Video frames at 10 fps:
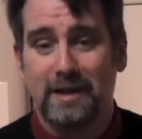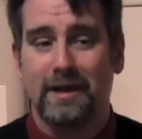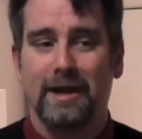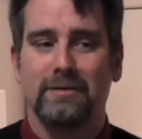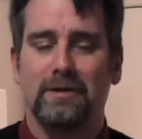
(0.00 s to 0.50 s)

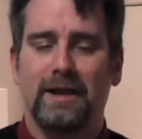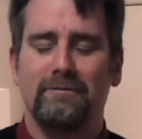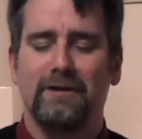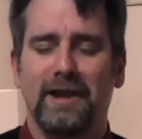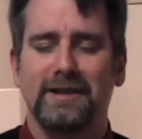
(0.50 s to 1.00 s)

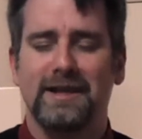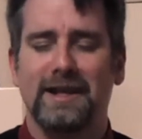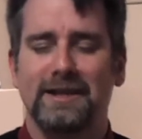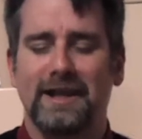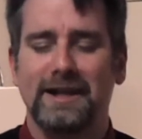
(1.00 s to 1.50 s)

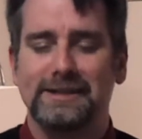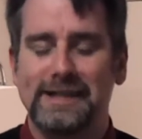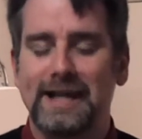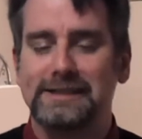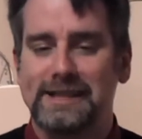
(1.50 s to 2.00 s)
In a
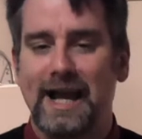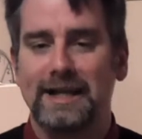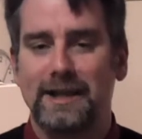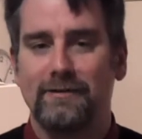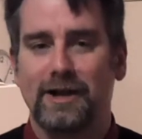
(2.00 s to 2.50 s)
sense,
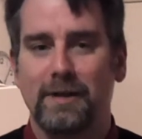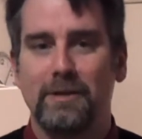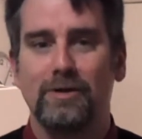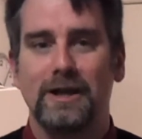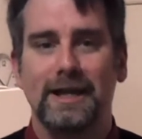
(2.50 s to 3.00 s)
scientific
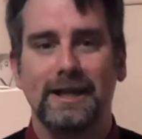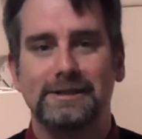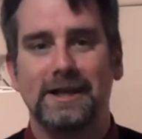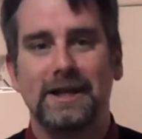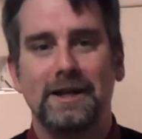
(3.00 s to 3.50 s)

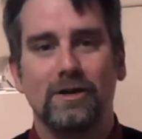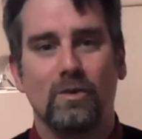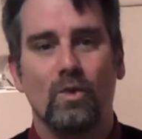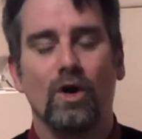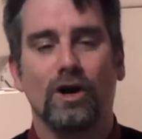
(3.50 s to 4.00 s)
communities
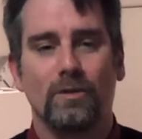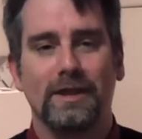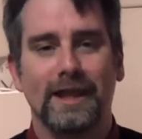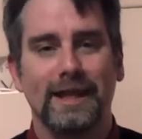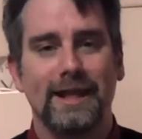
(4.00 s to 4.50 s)
work
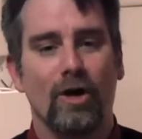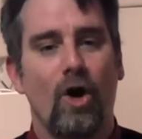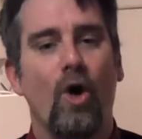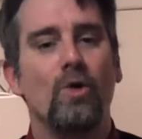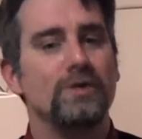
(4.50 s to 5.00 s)
within their
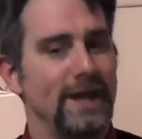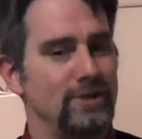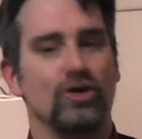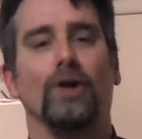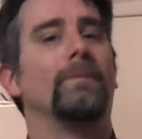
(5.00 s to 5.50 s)
own
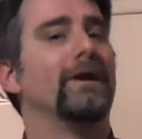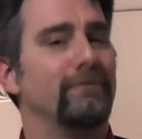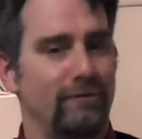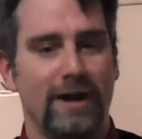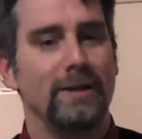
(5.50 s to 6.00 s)

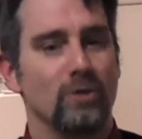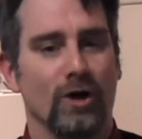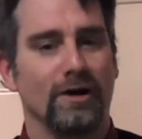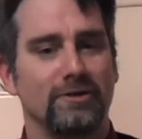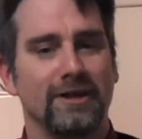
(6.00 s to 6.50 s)
interpretive
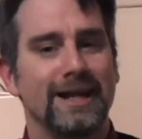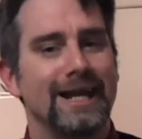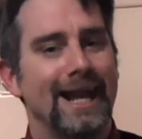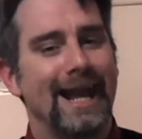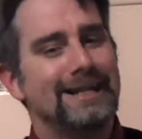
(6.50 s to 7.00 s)
frameworks.
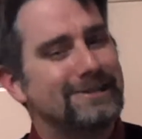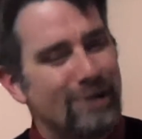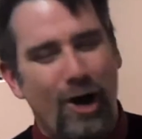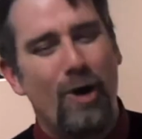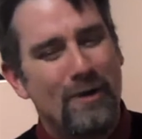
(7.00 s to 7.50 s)
And
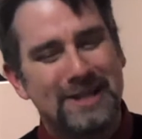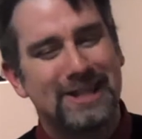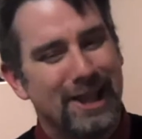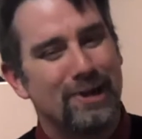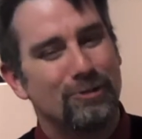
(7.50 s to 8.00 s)
it's
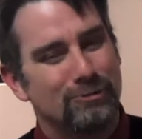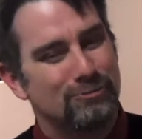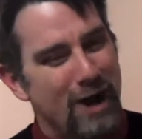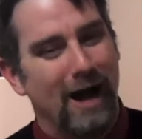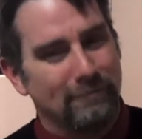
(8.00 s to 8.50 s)
always a little
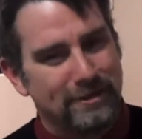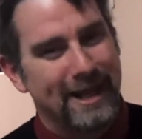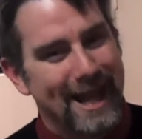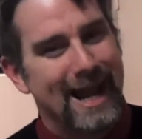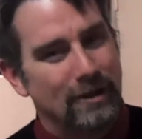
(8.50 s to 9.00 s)
rough
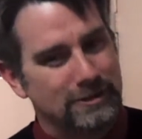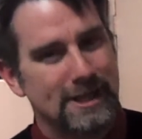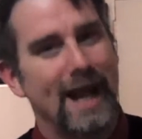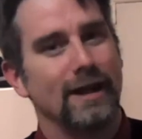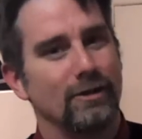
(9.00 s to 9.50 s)
to get
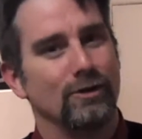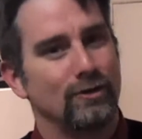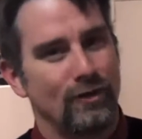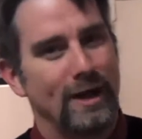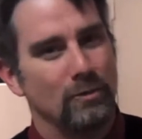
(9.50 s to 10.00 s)
outside of
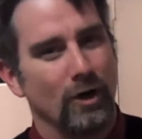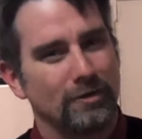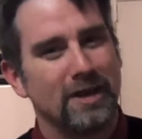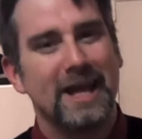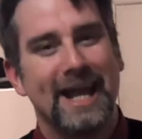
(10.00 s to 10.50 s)
those
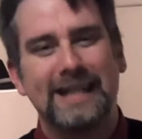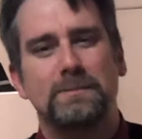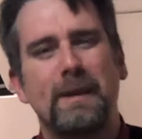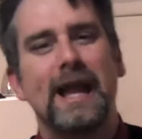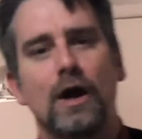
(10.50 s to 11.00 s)
frameworks.
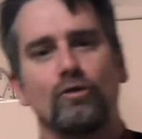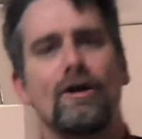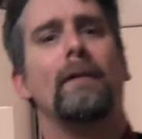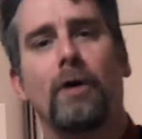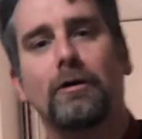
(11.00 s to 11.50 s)
It's being a
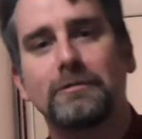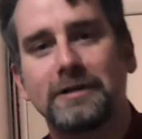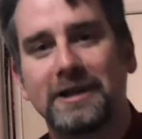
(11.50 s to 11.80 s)
rebel.